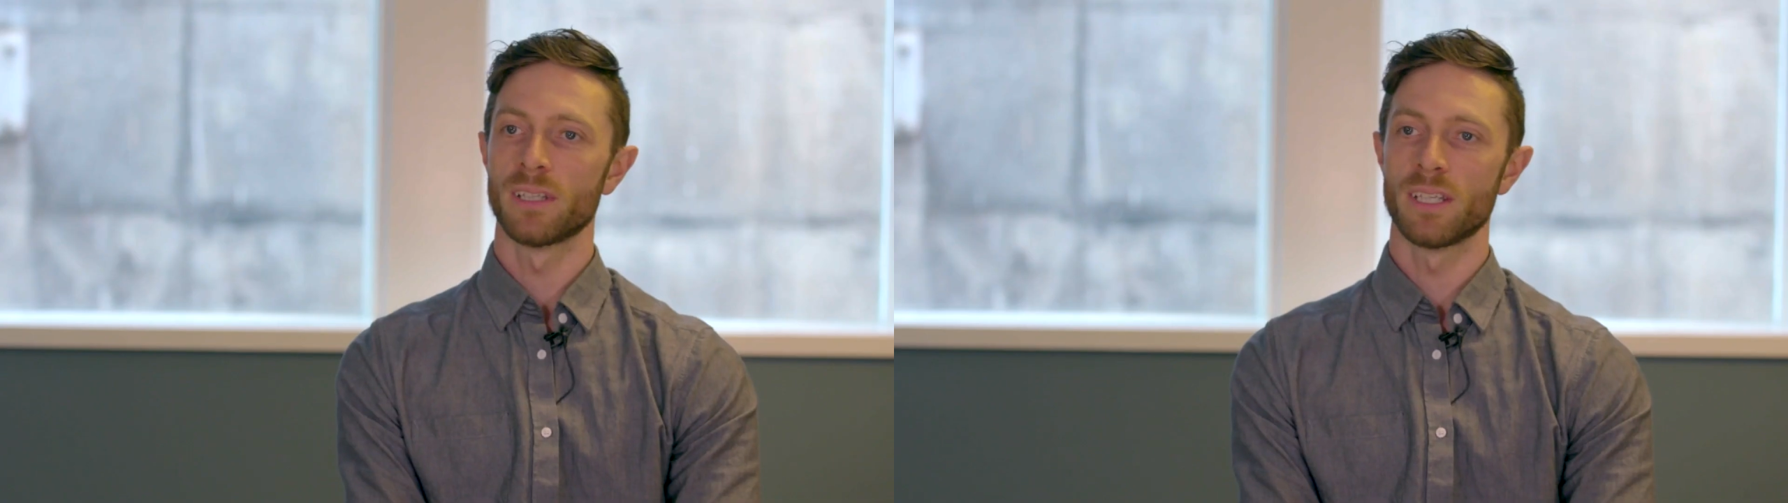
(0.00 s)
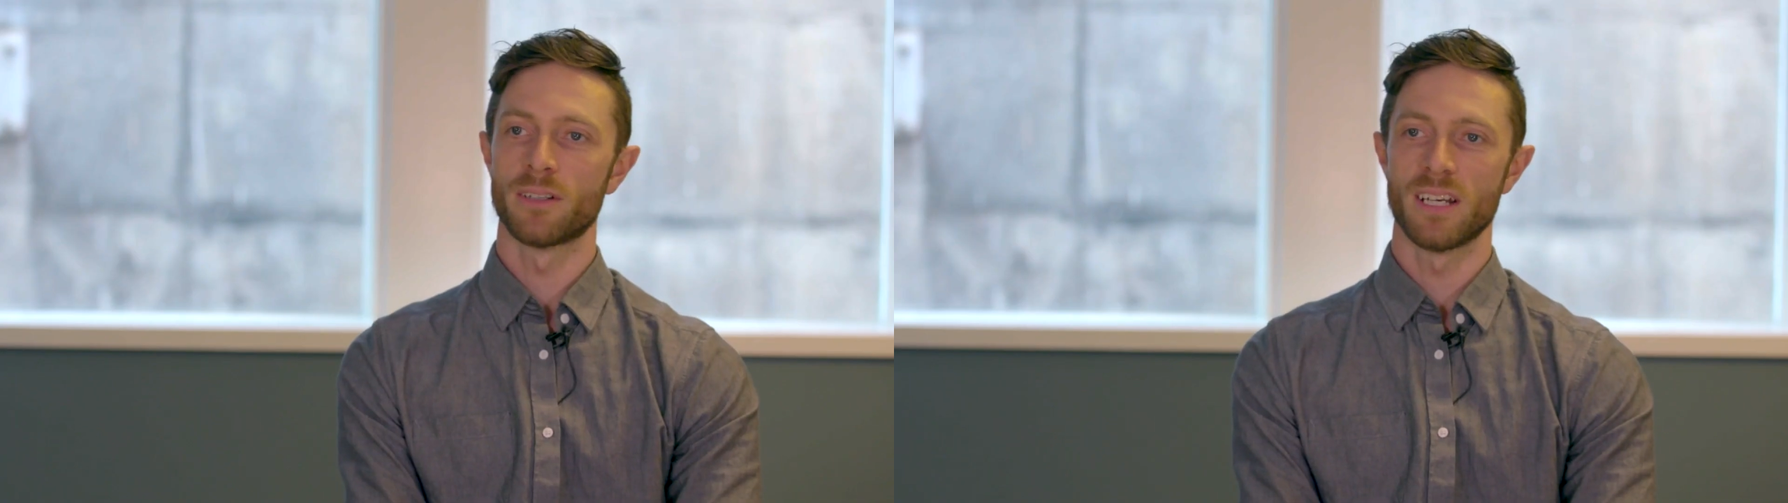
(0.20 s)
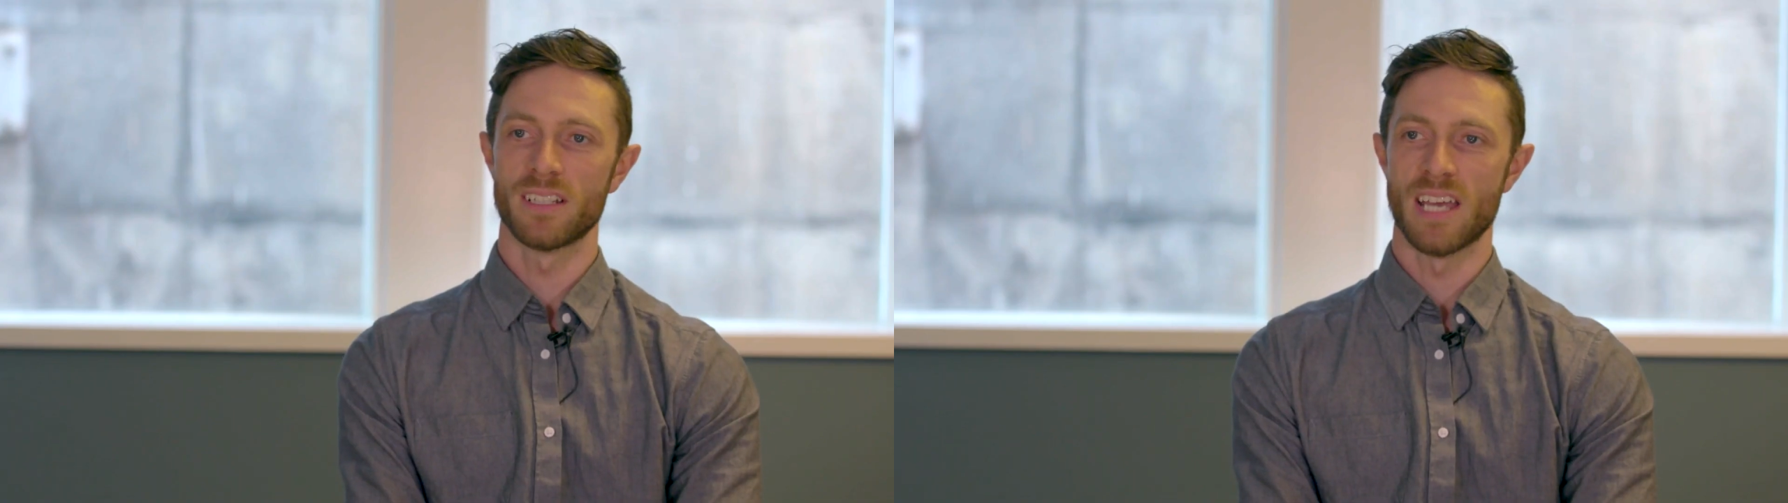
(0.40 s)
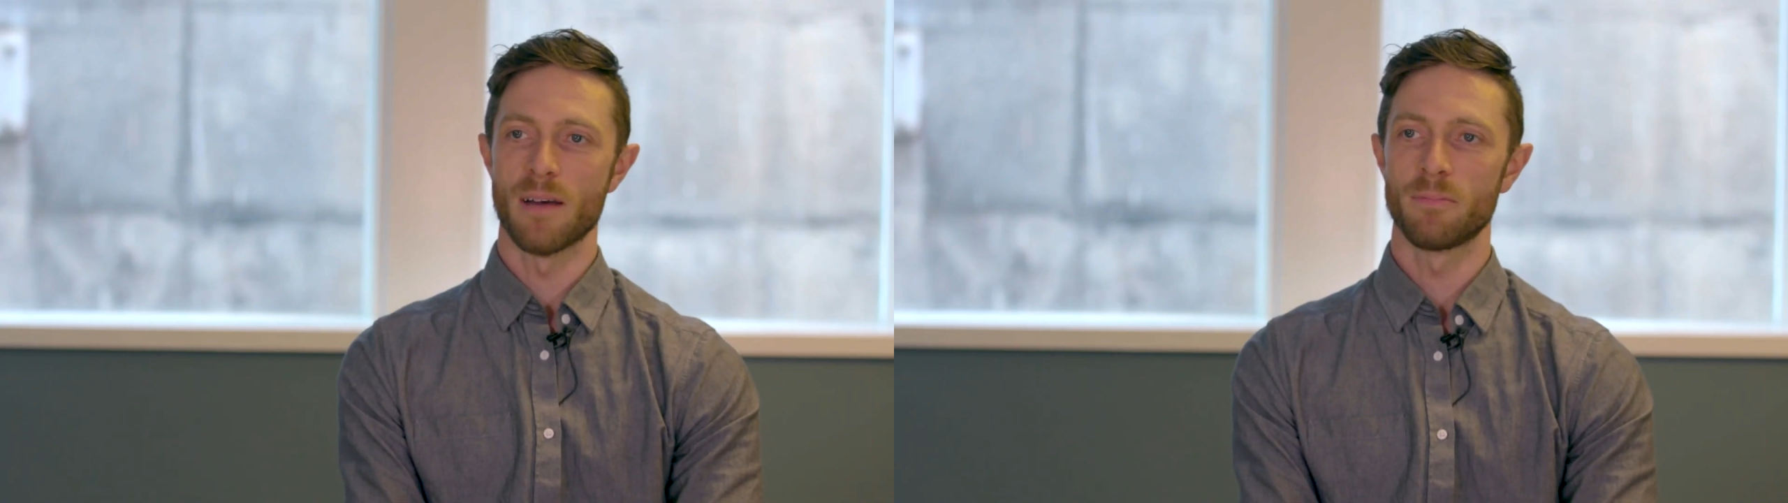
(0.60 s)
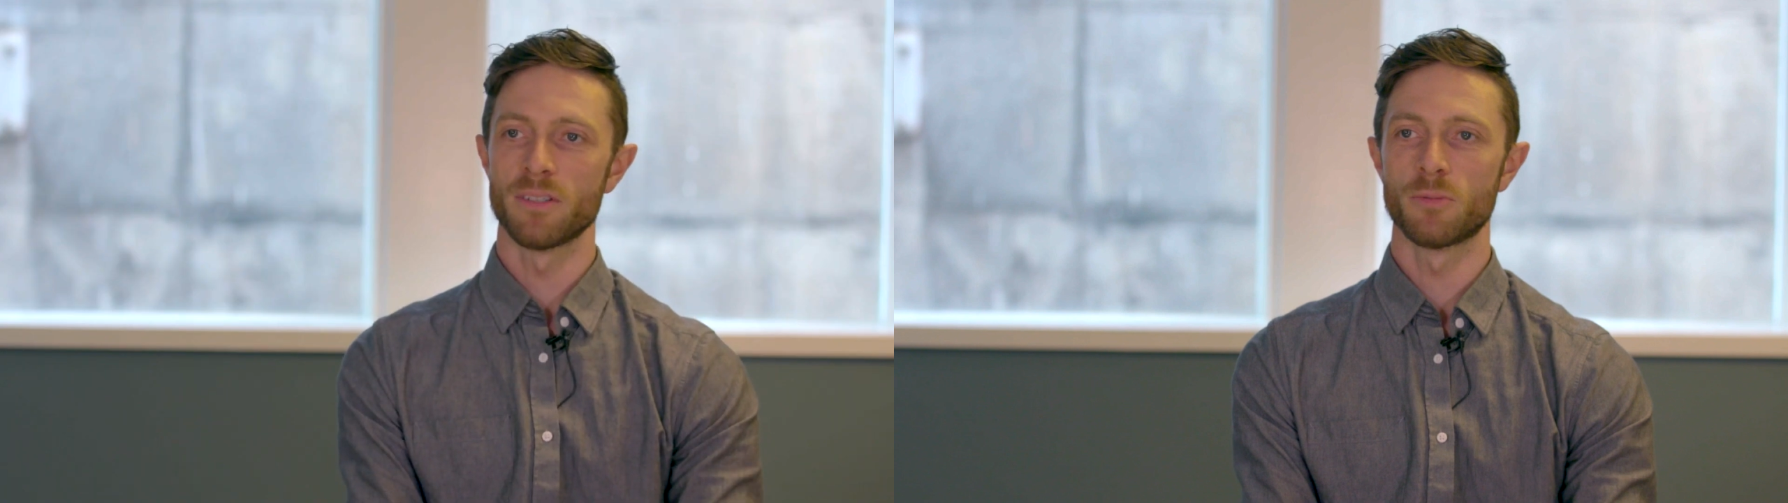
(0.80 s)
really great
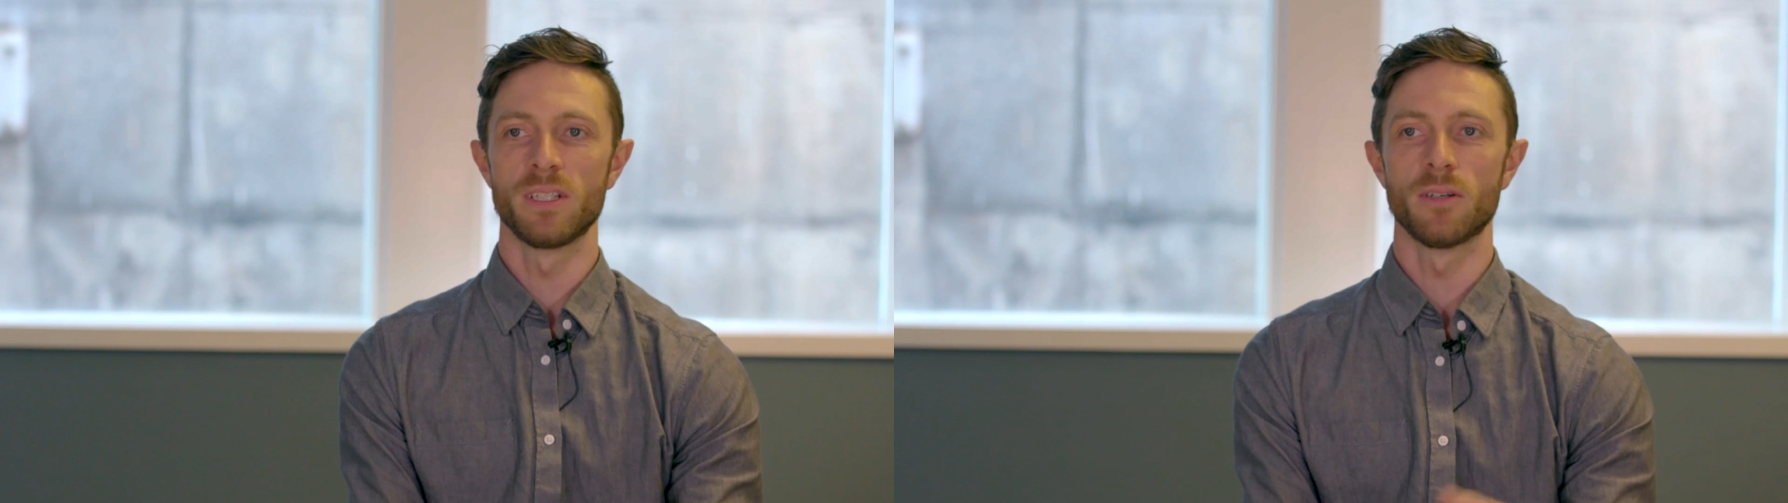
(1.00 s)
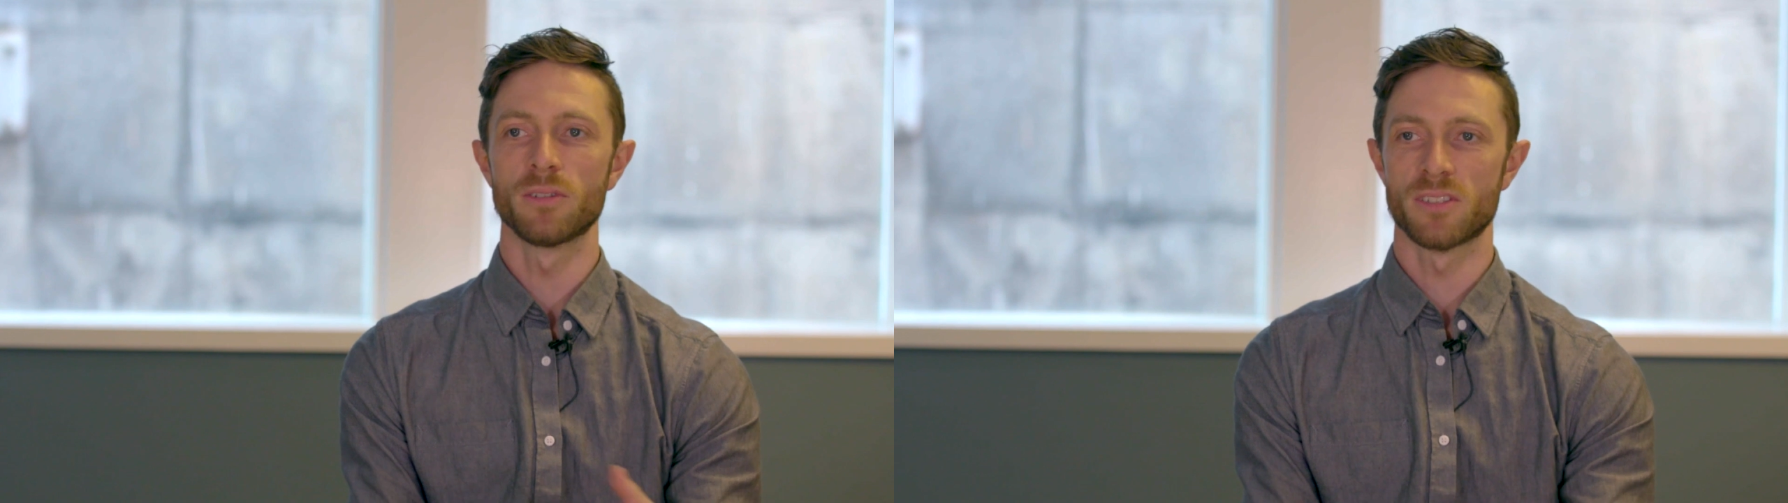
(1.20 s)
example is we don't